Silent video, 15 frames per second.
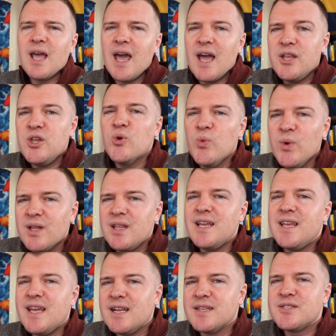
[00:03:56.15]
And you really
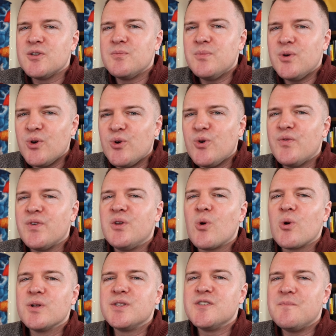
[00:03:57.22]
need it to move in
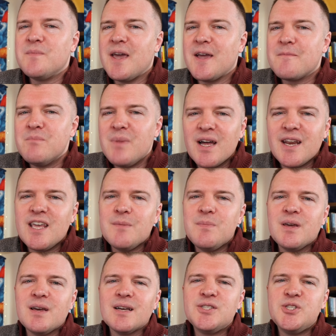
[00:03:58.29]
order to make money
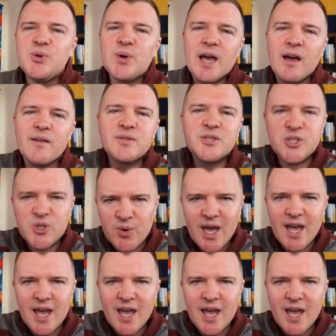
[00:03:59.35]
because you have two